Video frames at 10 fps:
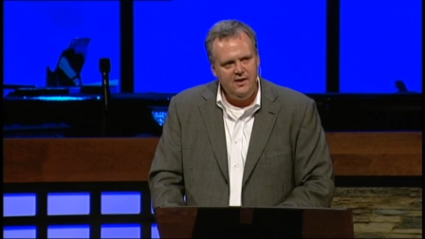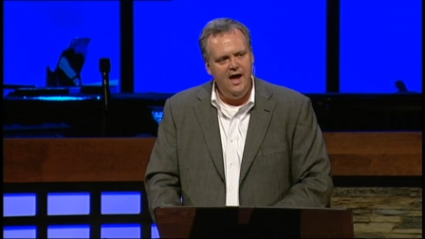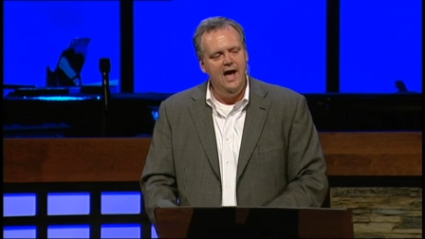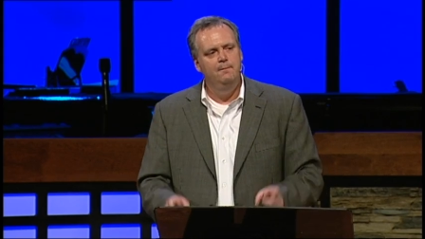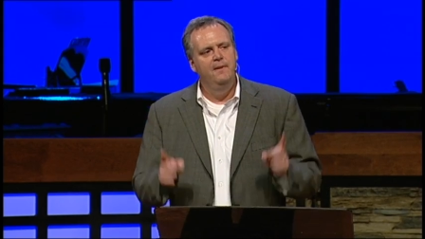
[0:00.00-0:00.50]

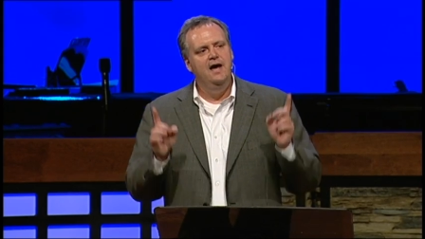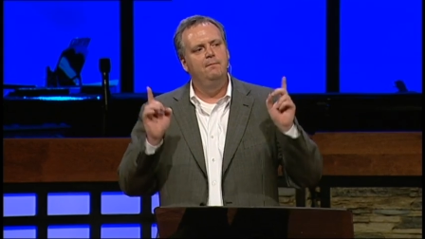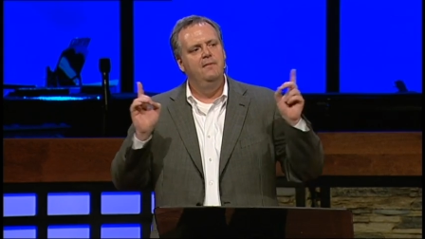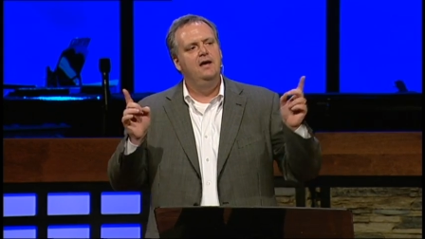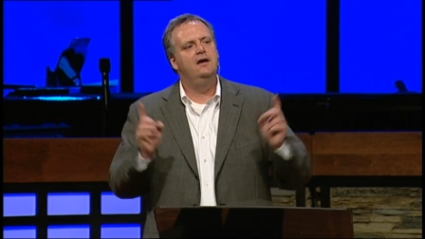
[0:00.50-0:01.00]
had
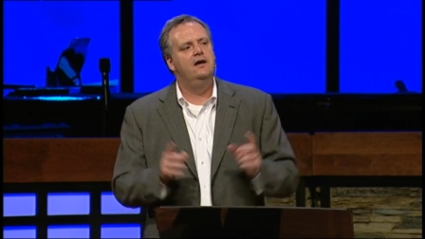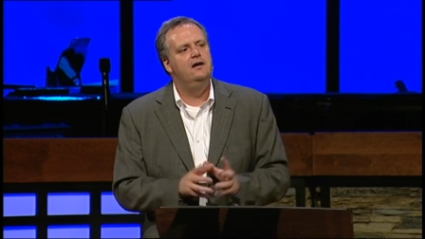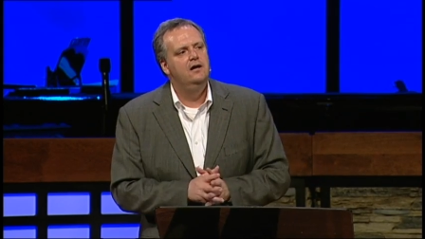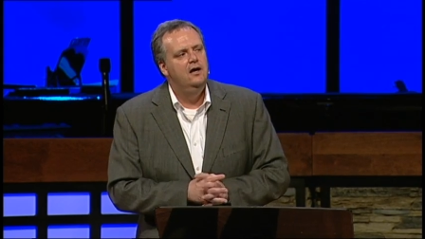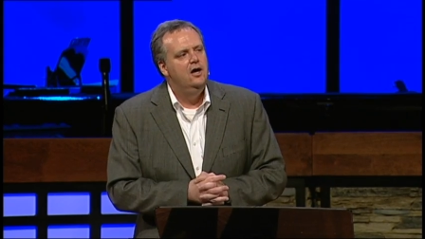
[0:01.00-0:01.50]
met
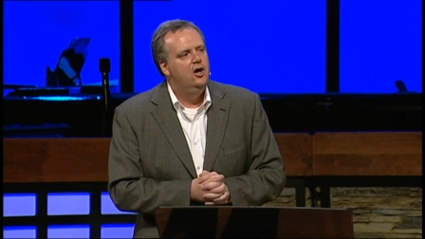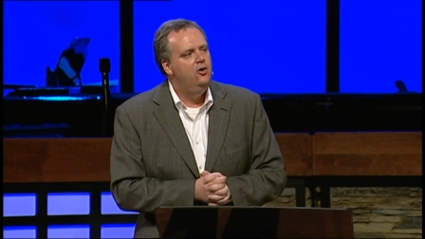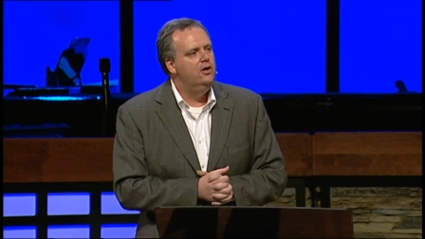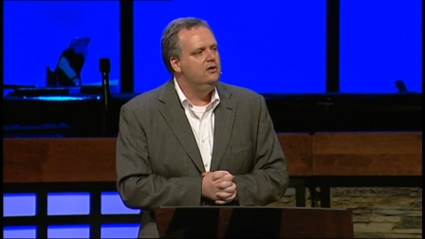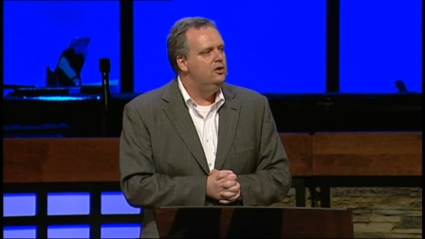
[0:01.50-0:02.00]
men
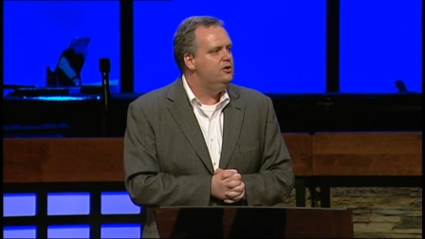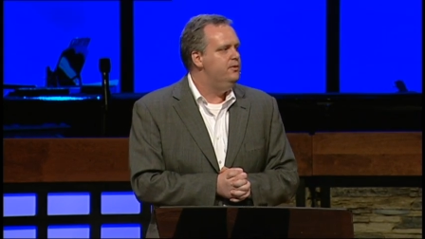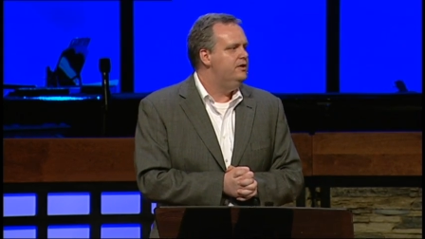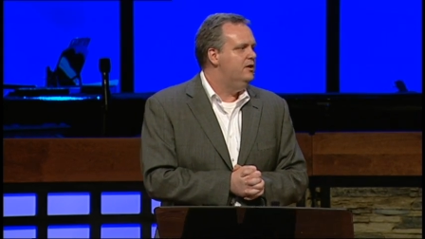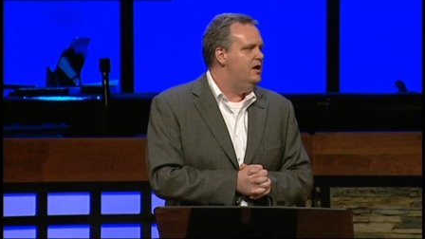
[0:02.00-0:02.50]
who had looked
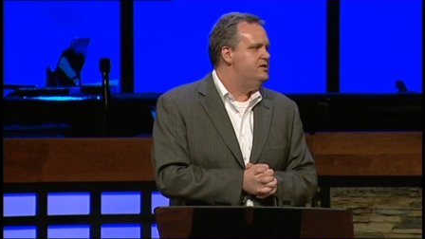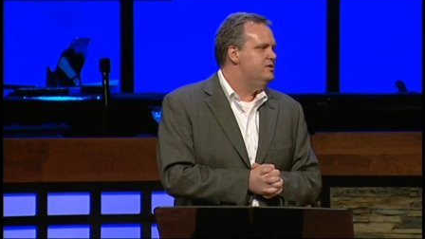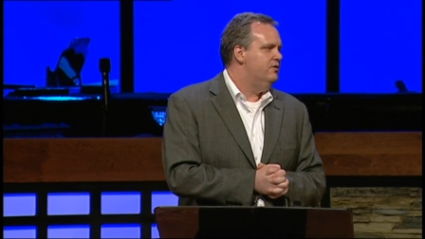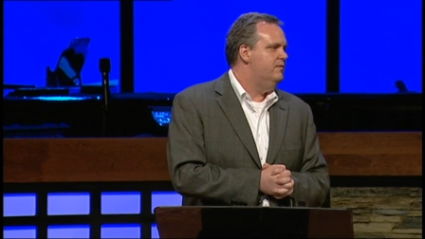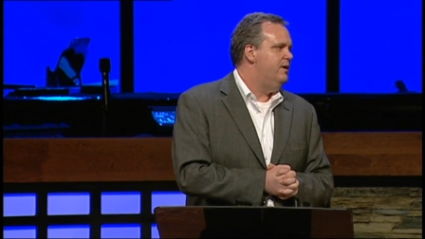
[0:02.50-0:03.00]
with lust
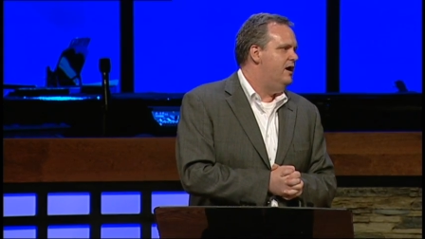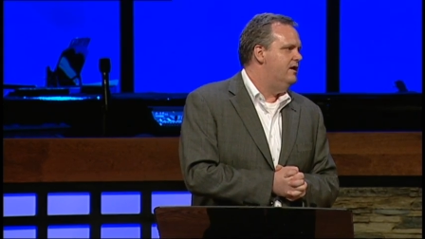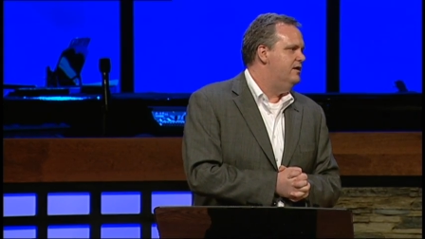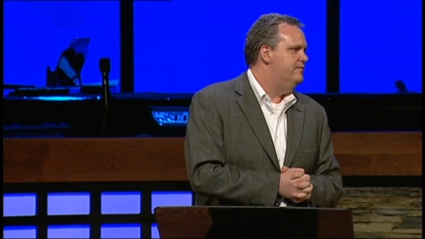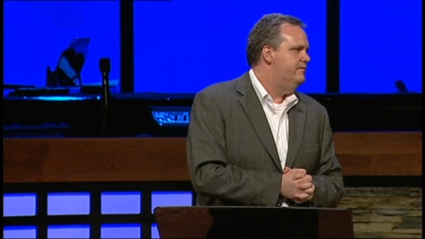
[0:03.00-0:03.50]
on her body.